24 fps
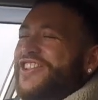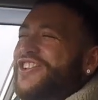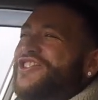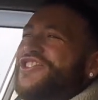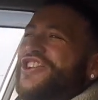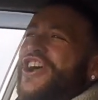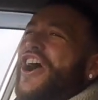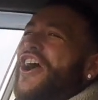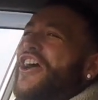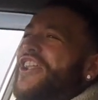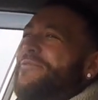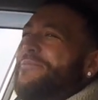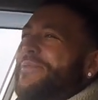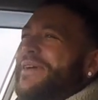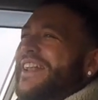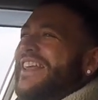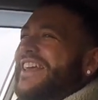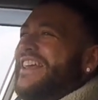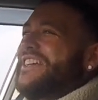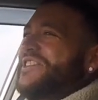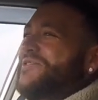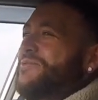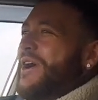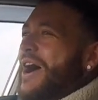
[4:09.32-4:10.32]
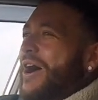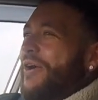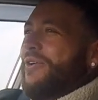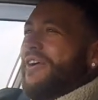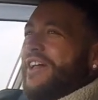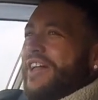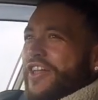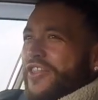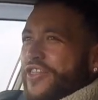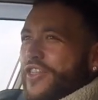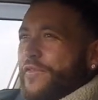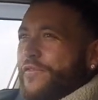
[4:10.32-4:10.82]
Turnability as well.
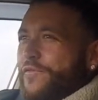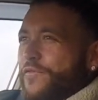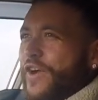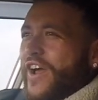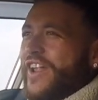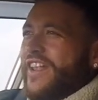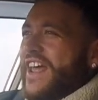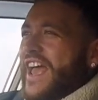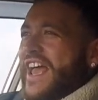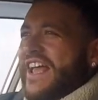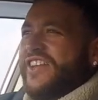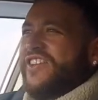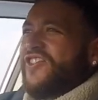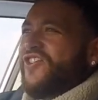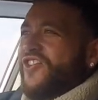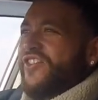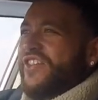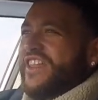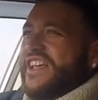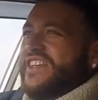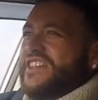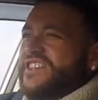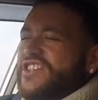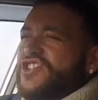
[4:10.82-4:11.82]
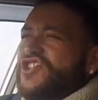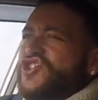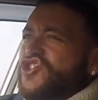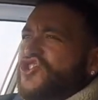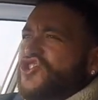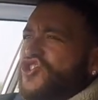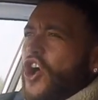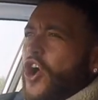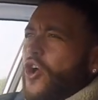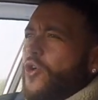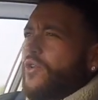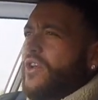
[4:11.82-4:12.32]
The front end on these is
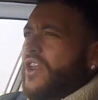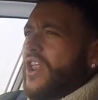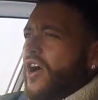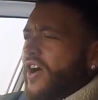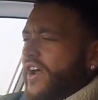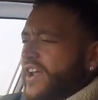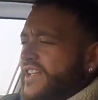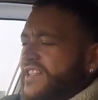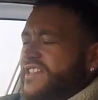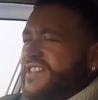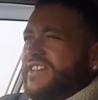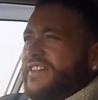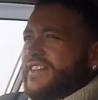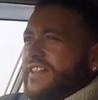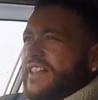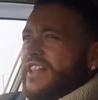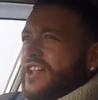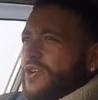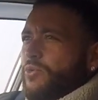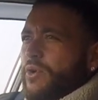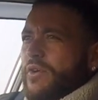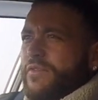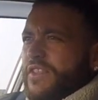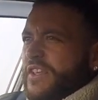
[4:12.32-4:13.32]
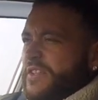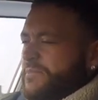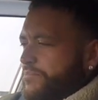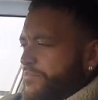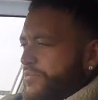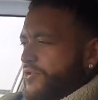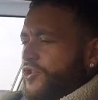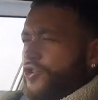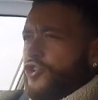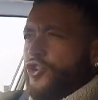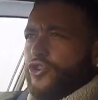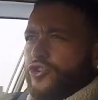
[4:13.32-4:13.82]
so light with this
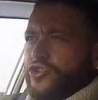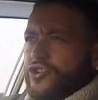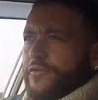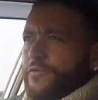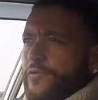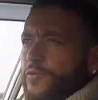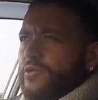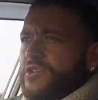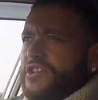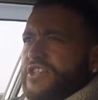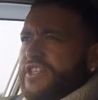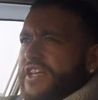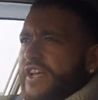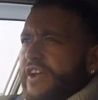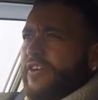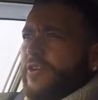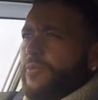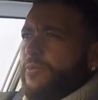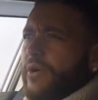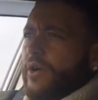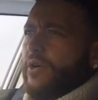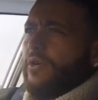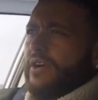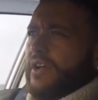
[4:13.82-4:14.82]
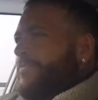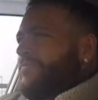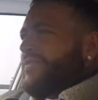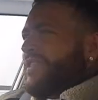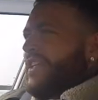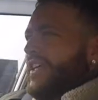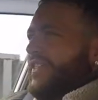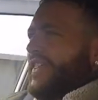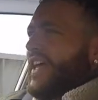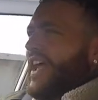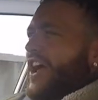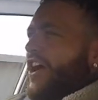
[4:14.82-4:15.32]
beautiful steering wheel.
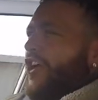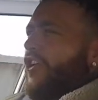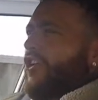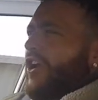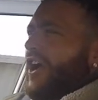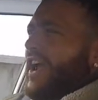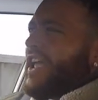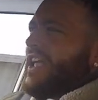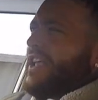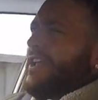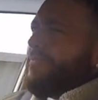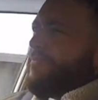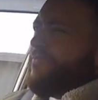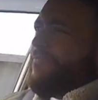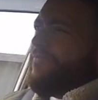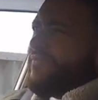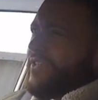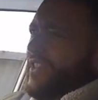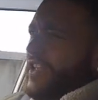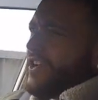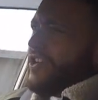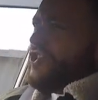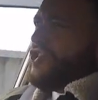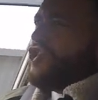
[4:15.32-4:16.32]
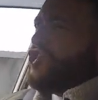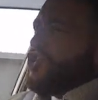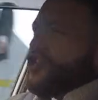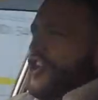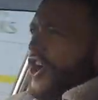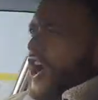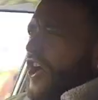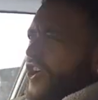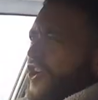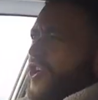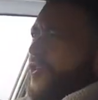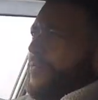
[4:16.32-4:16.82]
They are a
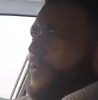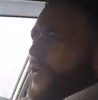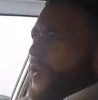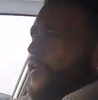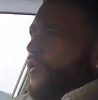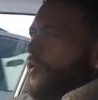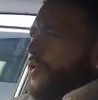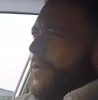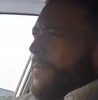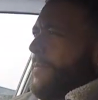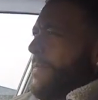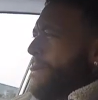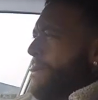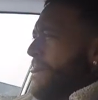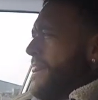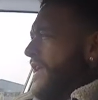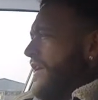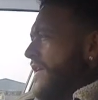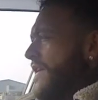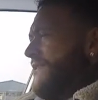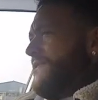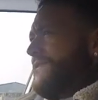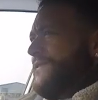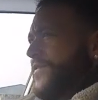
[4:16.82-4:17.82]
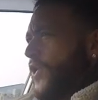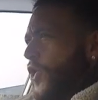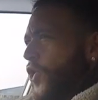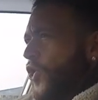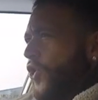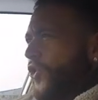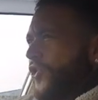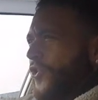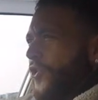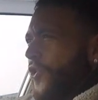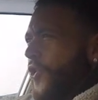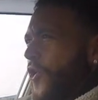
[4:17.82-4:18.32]
chuckable
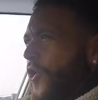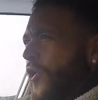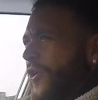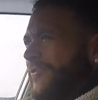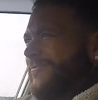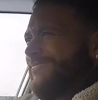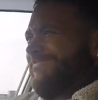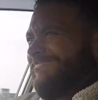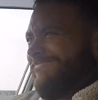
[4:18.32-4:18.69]
4-door